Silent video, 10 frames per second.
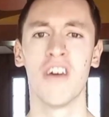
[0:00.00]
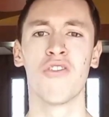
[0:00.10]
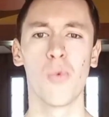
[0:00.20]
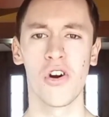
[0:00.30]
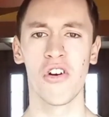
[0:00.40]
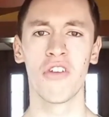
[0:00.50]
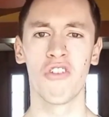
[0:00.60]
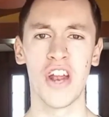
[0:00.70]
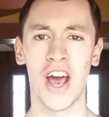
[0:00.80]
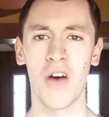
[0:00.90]
of
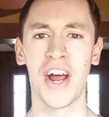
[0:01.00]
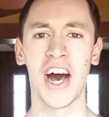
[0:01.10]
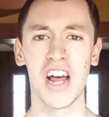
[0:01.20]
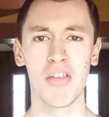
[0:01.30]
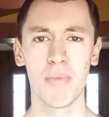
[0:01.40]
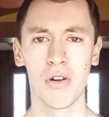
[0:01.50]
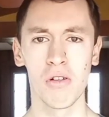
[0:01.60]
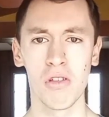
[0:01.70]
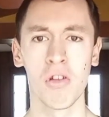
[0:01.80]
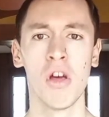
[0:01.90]
world-renowned
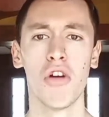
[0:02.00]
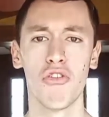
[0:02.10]
hospitals,